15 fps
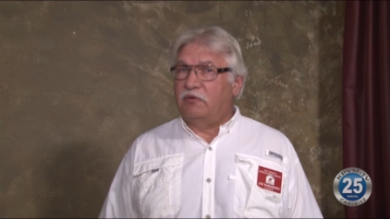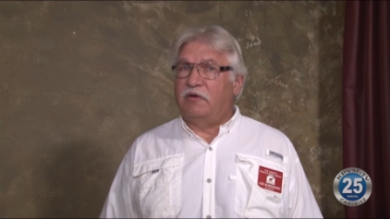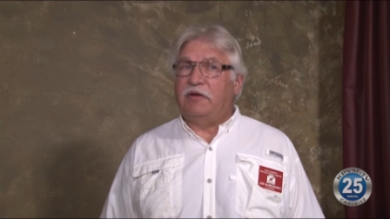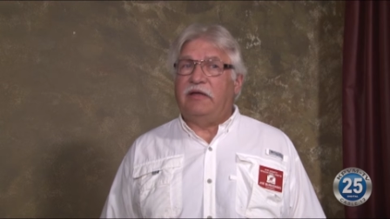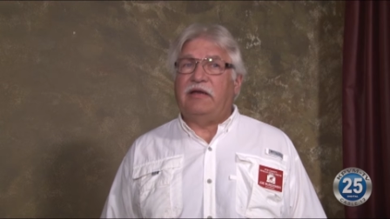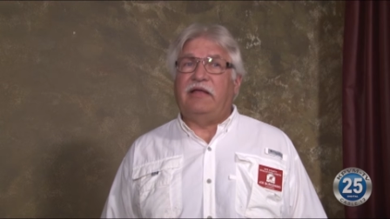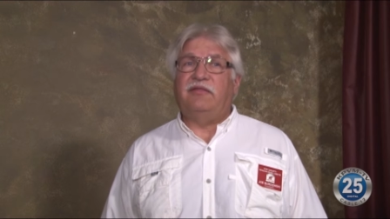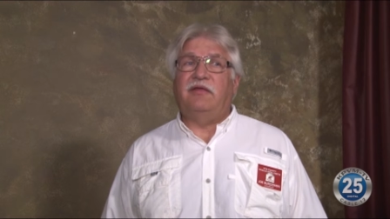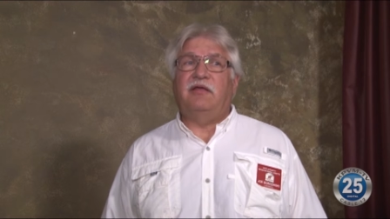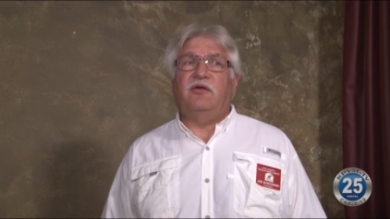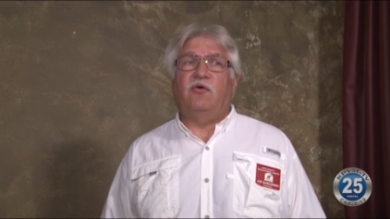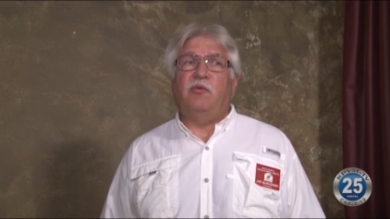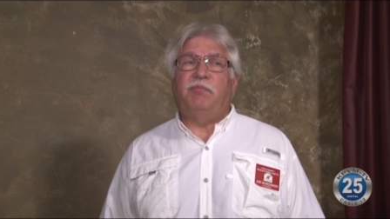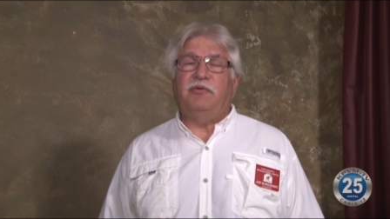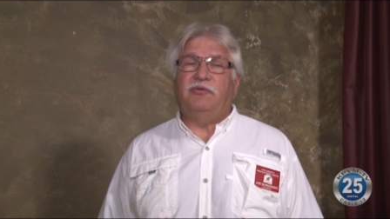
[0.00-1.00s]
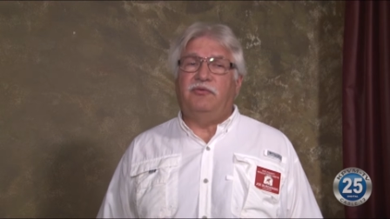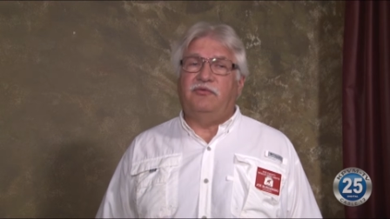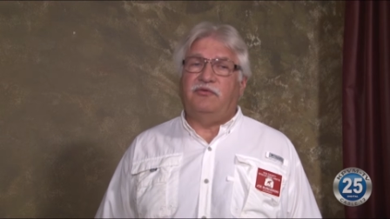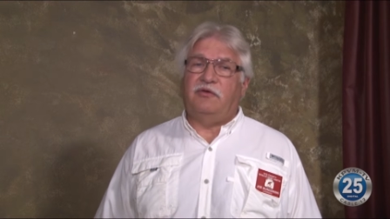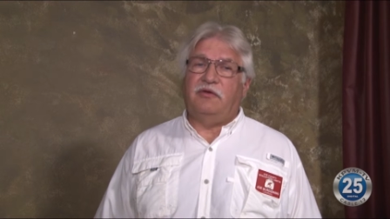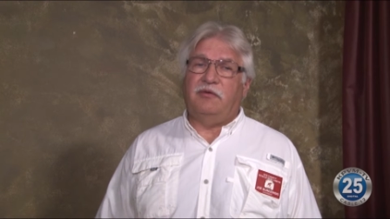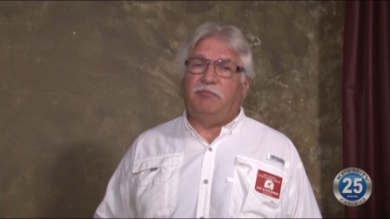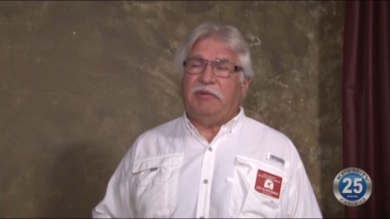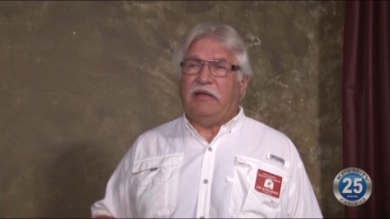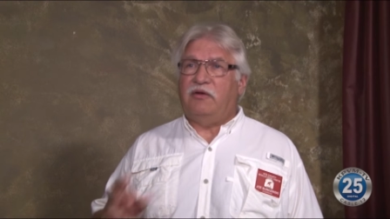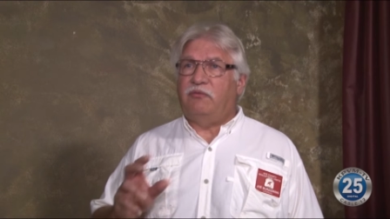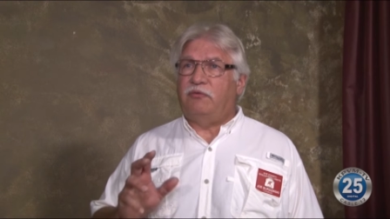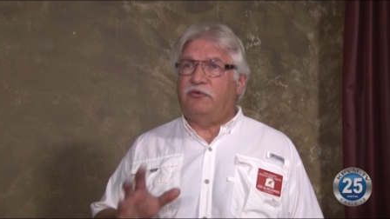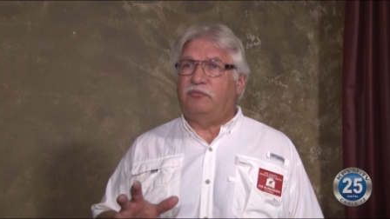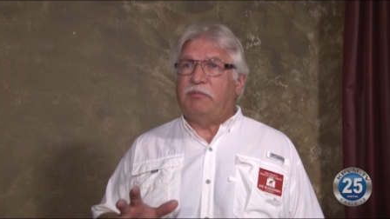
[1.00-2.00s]
All right, I think it opens uh,
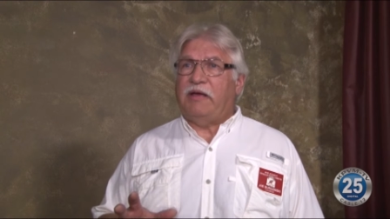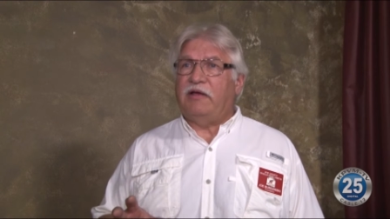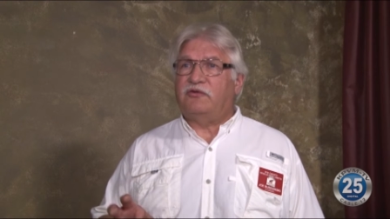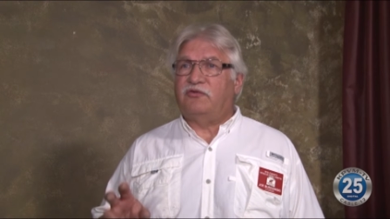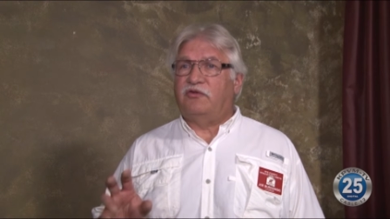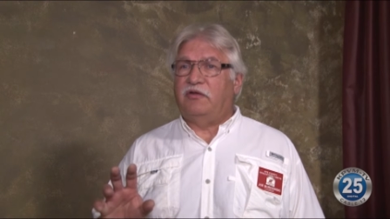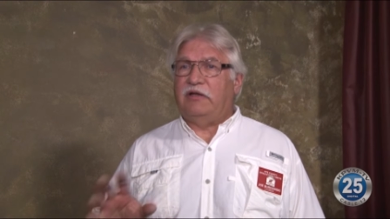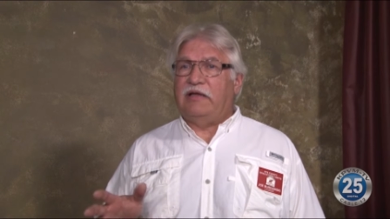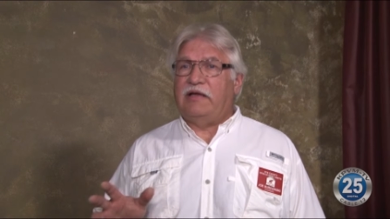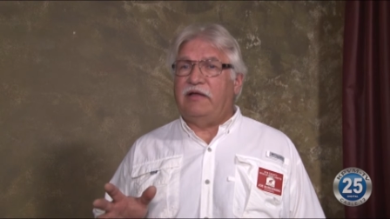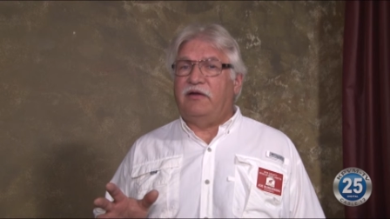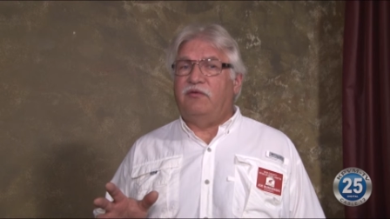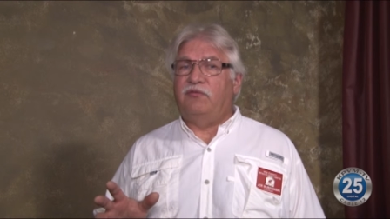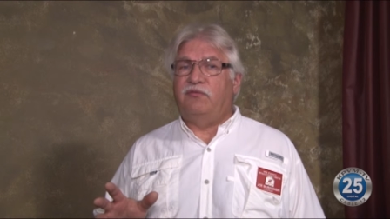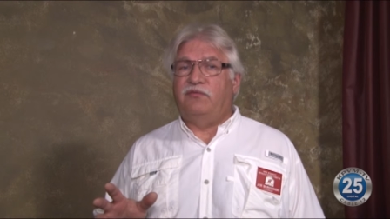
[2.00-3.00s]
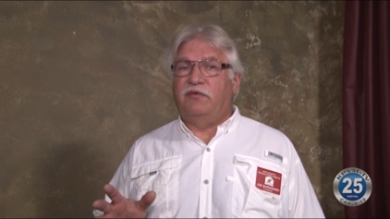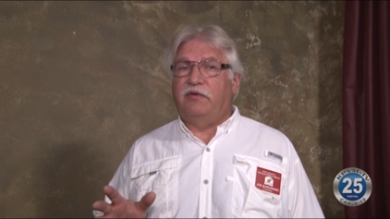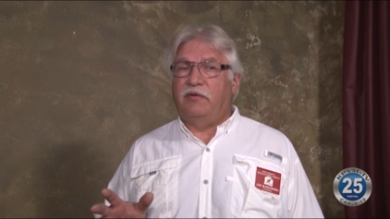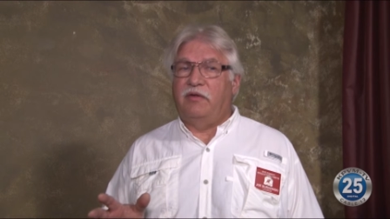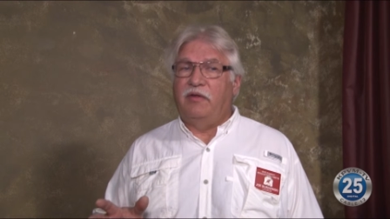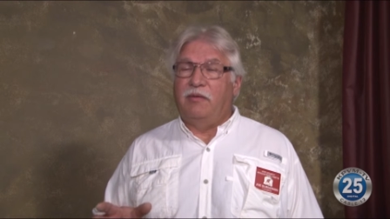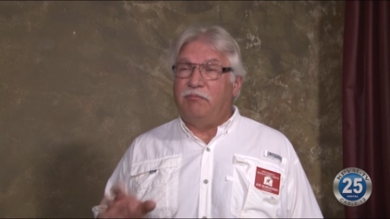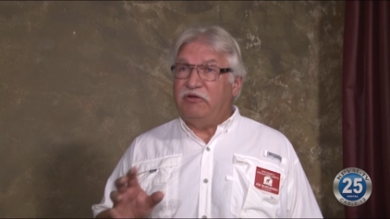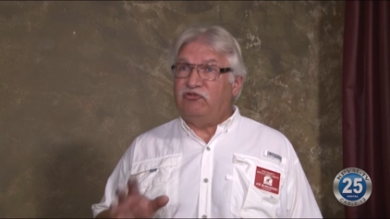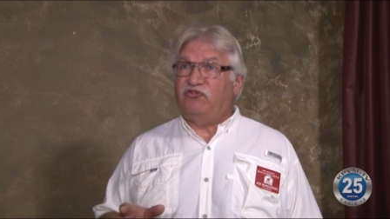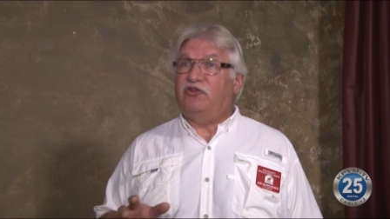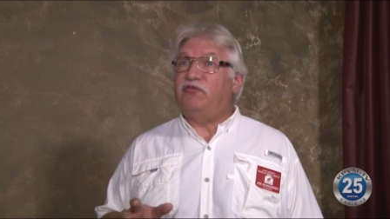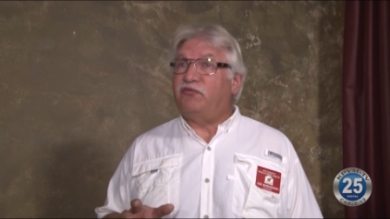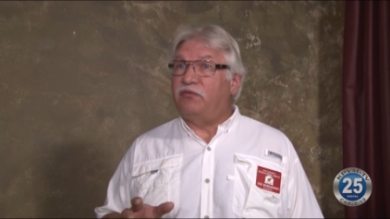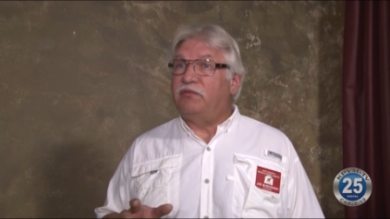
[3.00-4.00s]
Pandora's box to a lot of uh,
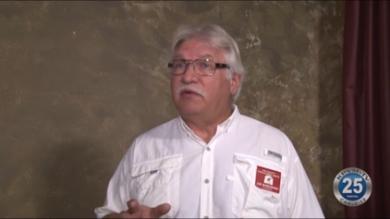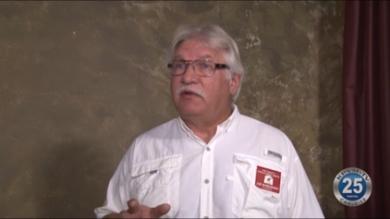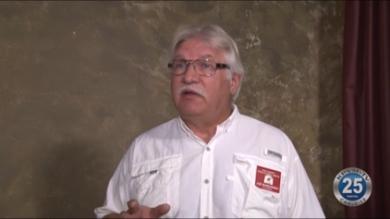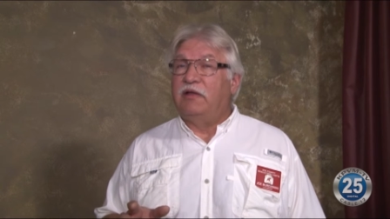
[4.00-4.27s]
mischief.